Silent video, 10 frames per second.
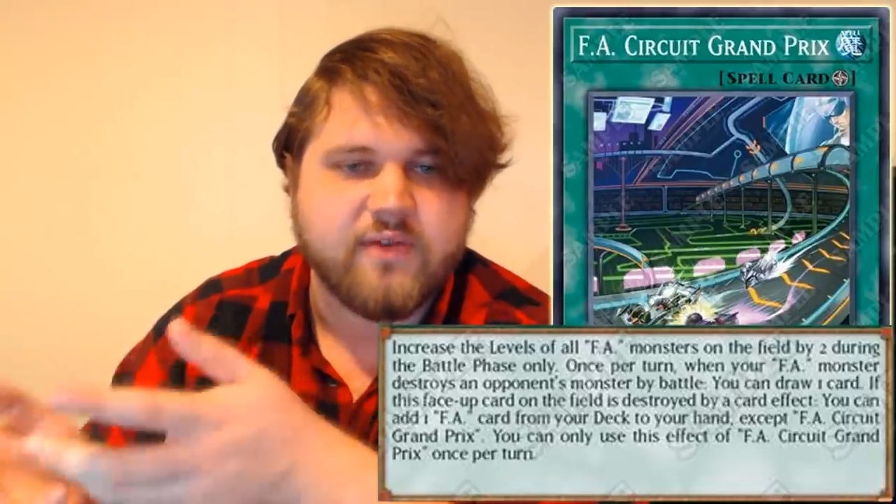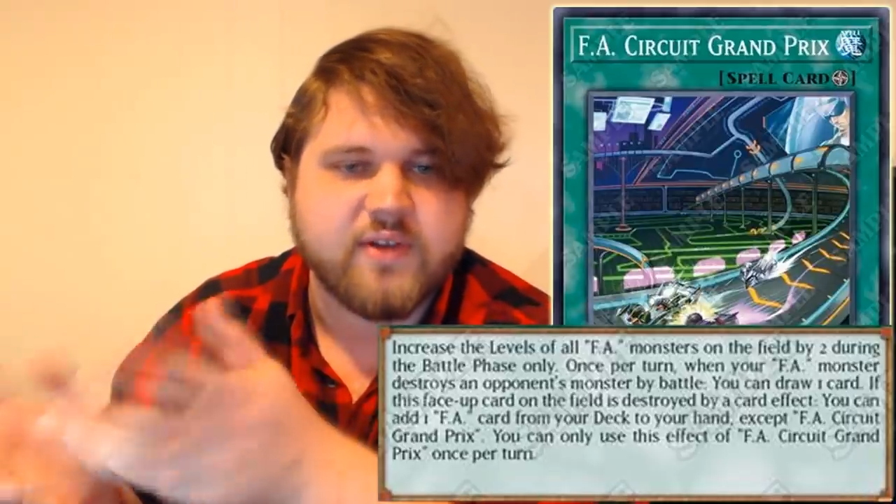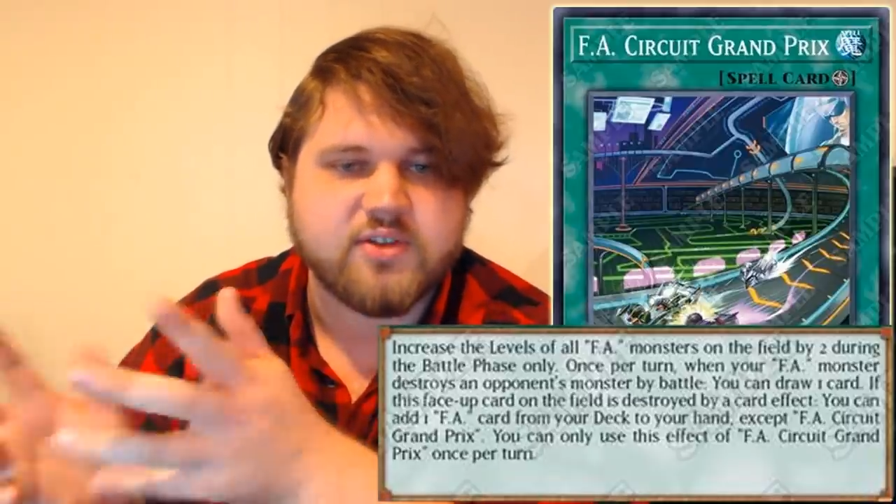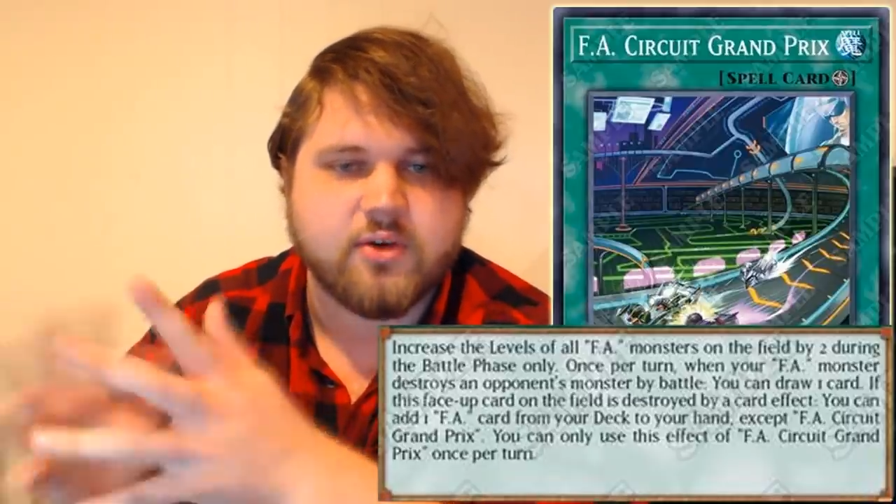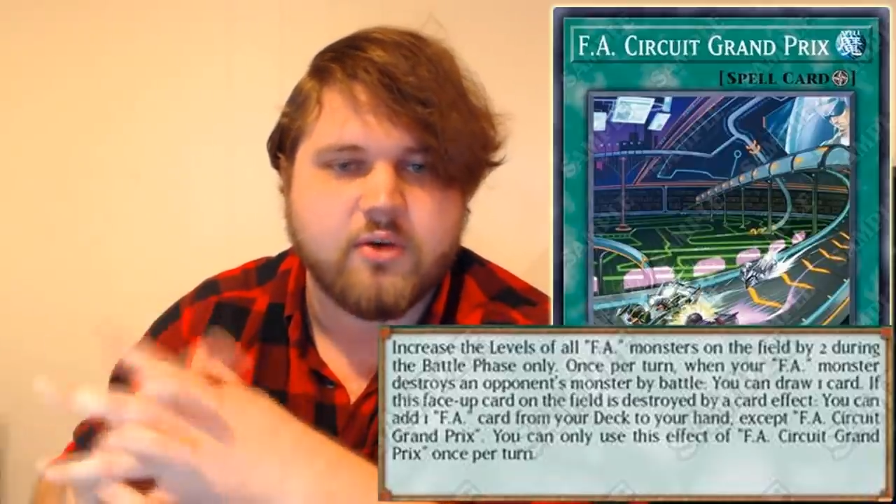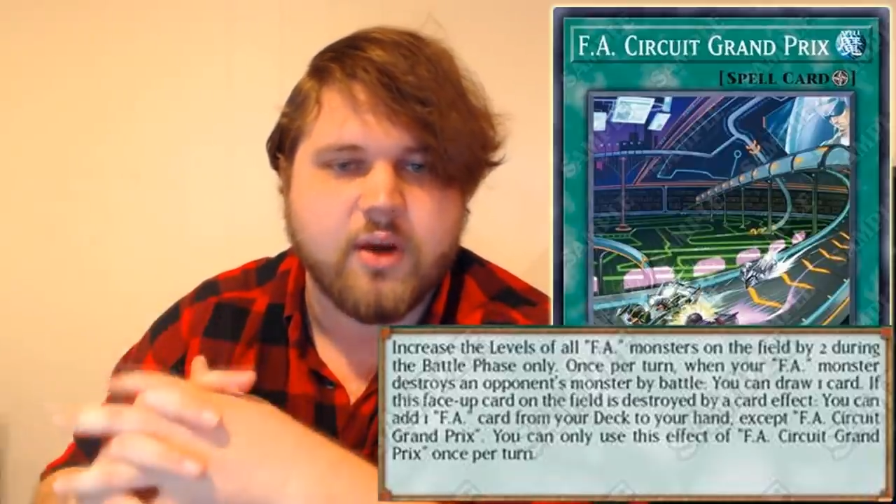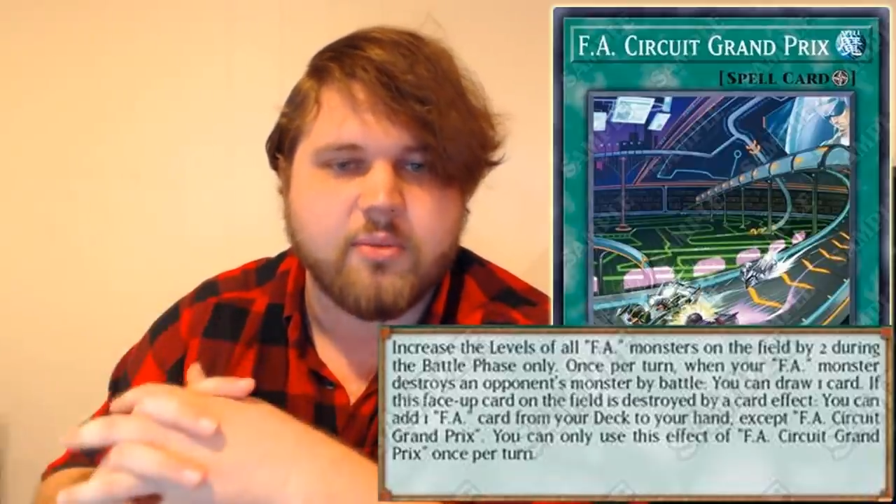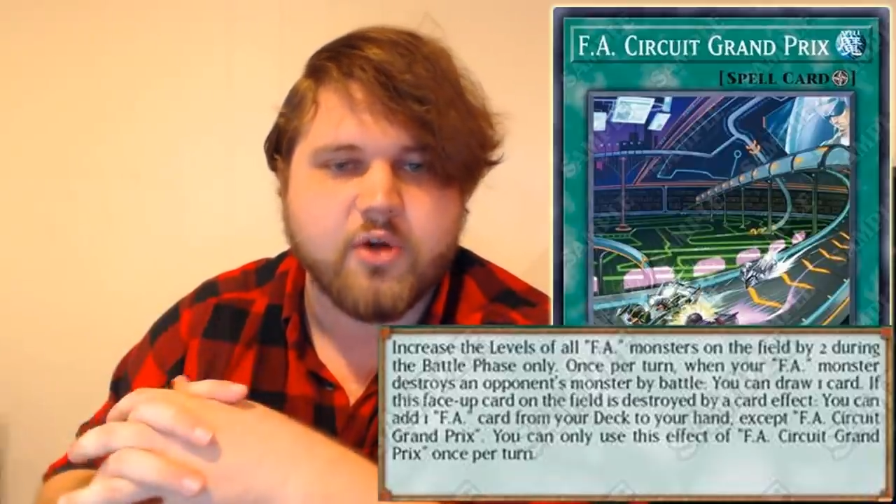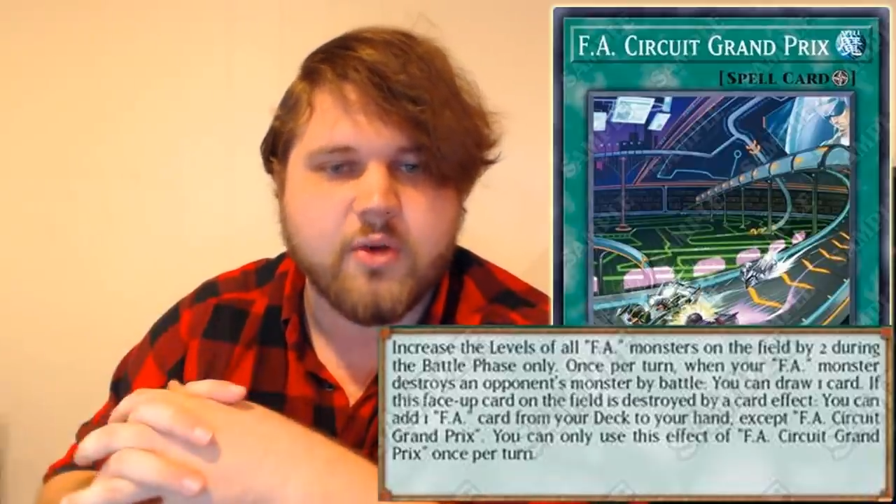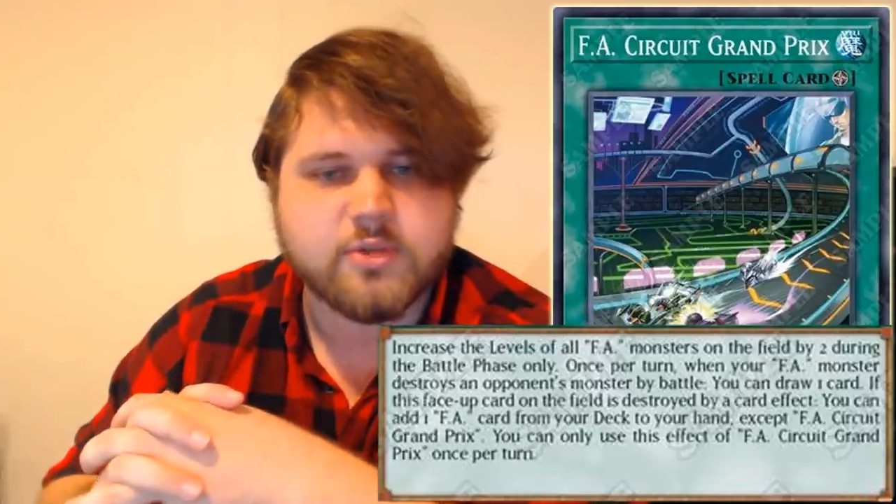FA Circuit
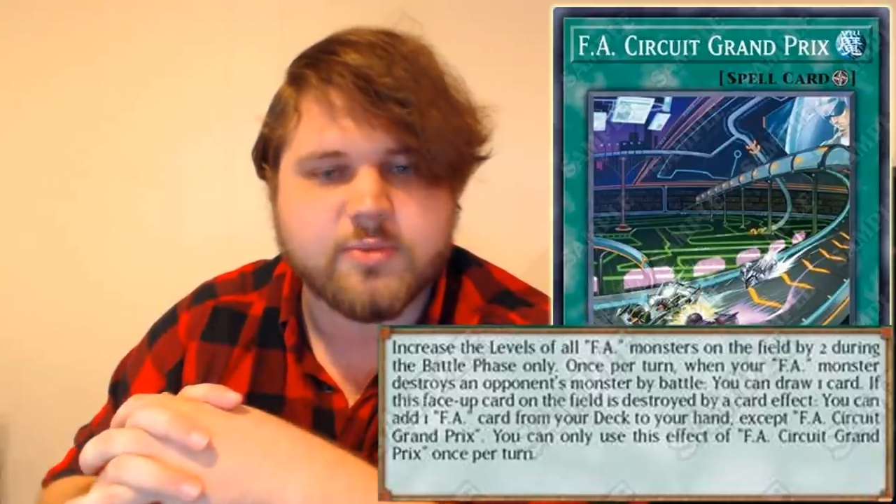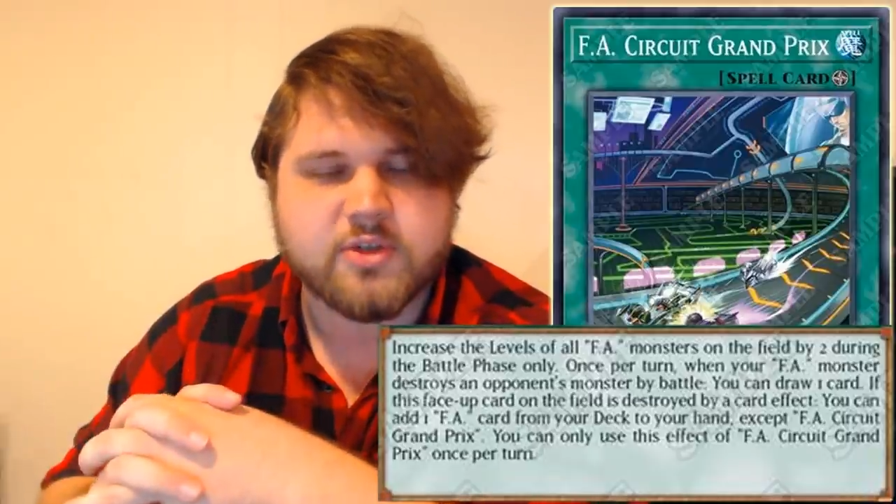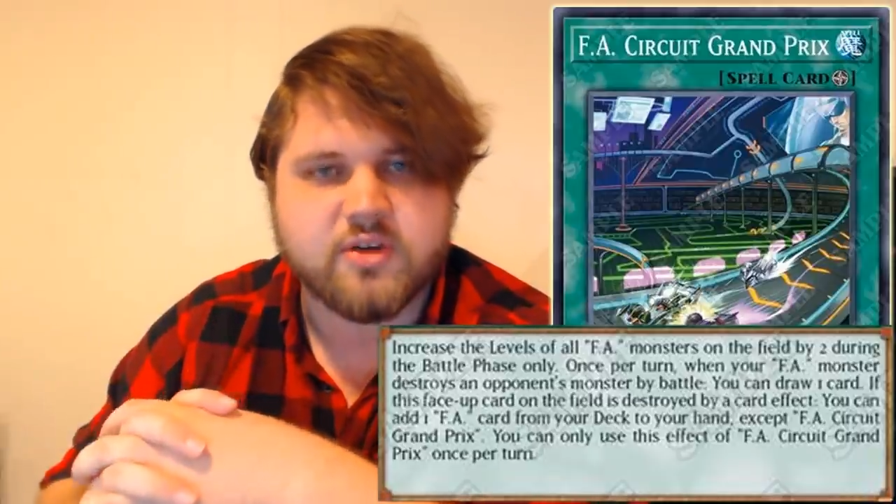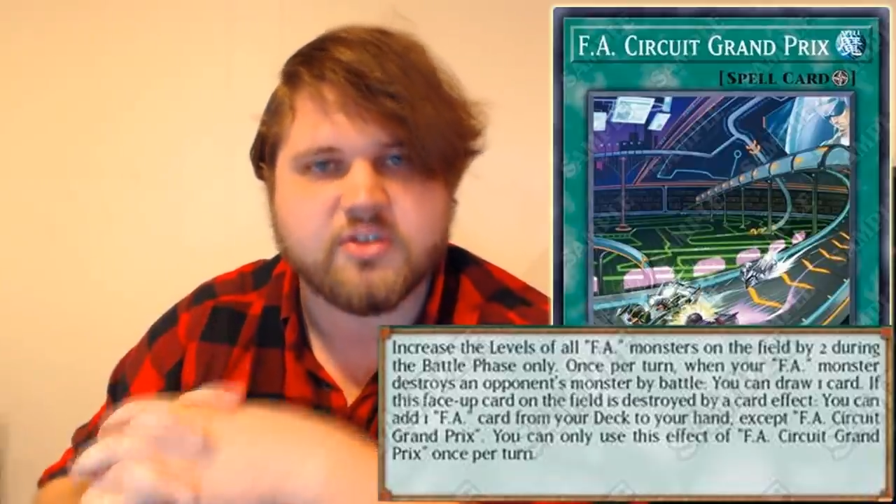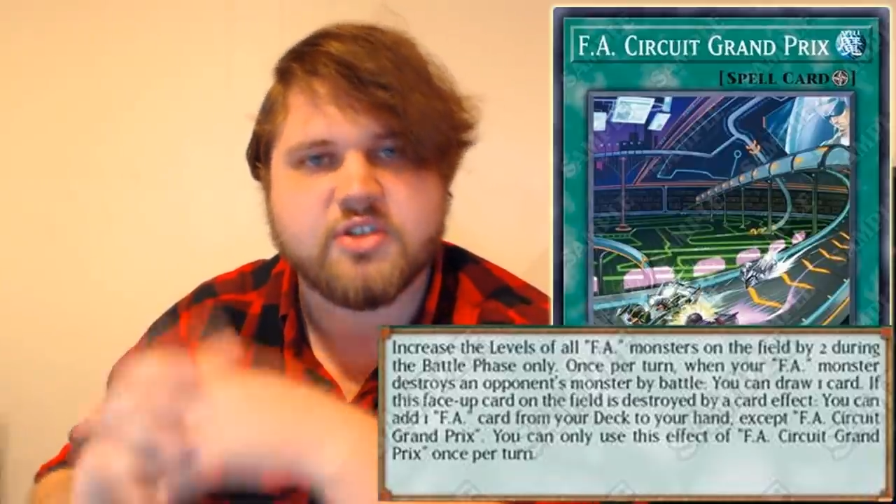Grand Prix once per turn,